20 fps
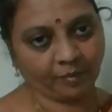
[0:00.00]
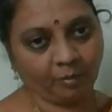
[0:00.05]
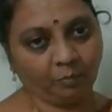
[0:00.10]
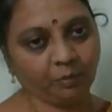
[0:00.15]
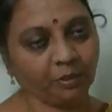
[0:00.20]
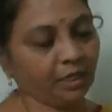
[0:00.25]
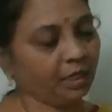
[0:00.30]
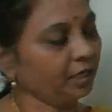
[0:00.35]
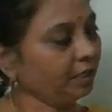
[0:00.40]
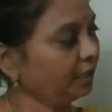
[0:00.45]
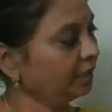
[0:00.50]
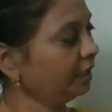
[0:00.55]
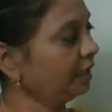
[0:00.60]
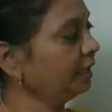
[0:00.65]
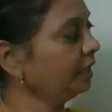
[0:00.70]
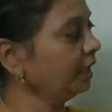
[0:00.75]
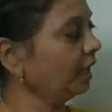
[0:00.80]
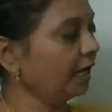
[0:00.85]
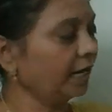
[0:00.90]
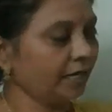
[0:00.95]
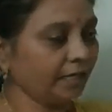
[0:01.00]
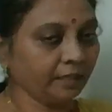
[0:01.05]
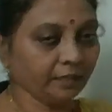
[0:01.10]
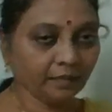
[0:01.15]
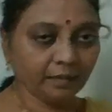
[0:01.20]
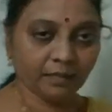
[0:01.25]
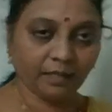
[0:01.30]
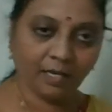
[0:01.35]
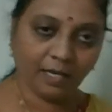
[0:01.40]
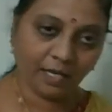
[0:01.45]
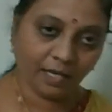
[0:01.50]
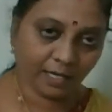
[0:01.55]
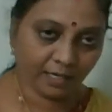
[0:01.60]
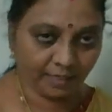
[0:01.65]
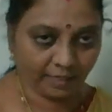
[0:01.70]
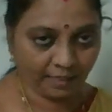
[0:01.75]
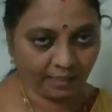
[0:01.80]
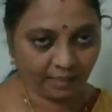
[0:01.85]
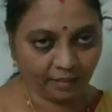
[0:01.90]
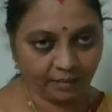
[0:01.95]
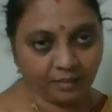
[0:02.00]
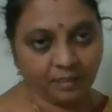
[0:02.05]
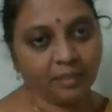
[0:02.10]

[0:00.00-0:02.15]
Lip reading: Okay. He and I.